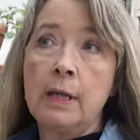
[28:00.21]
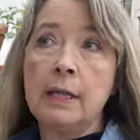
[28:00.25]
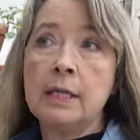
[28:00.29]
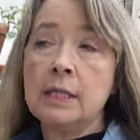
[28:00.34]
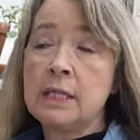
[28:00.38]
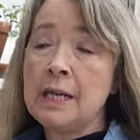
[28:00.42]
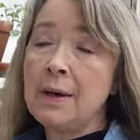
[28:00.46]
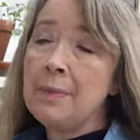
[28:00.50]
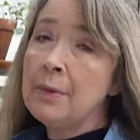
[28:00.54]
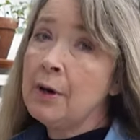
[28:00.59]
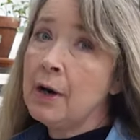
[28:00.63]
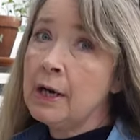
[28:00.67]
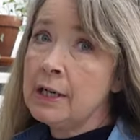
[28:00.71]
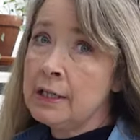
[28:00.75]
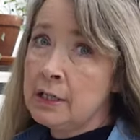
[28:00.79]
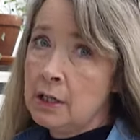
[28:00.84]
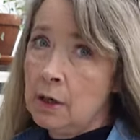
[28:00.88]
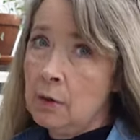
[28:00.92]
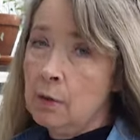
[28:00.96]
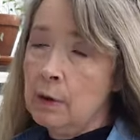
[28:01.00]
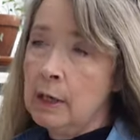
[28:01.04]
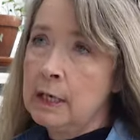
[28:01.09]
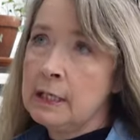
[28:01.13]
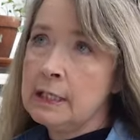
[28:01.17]
In the summer, I
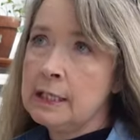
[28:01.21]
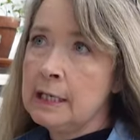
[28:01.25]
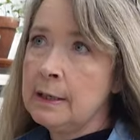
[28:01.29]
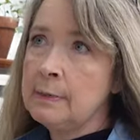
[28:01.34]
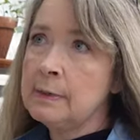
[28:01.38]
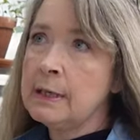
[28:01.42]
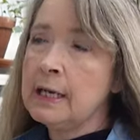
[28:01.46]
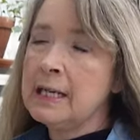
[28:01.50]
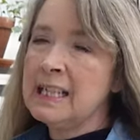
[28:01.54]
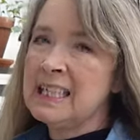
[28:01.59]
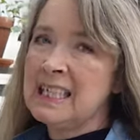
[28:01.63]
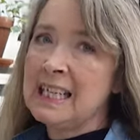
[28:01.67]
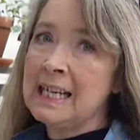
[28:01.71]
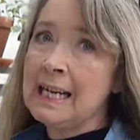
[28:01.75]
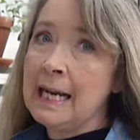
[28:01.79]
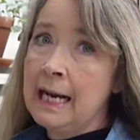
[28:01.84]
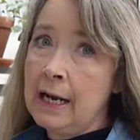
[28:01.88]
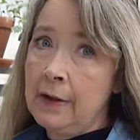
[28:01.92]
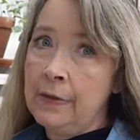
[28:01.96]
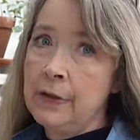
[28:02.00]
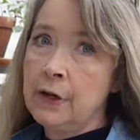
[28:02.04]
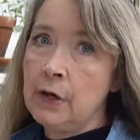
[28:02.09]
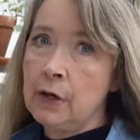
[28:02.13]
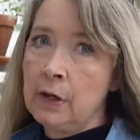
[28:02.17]
don't. It seems like sitting
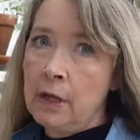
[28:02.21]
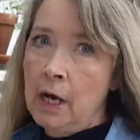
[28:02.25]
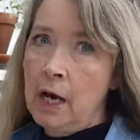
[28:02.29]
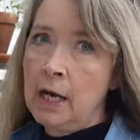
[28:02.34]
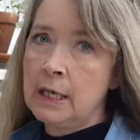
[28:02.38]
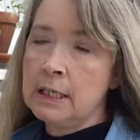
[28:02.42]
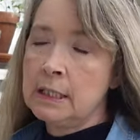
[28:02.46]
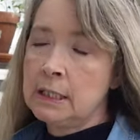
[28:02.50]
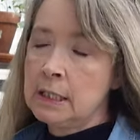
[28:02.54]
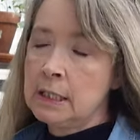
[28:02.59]
out there in the hot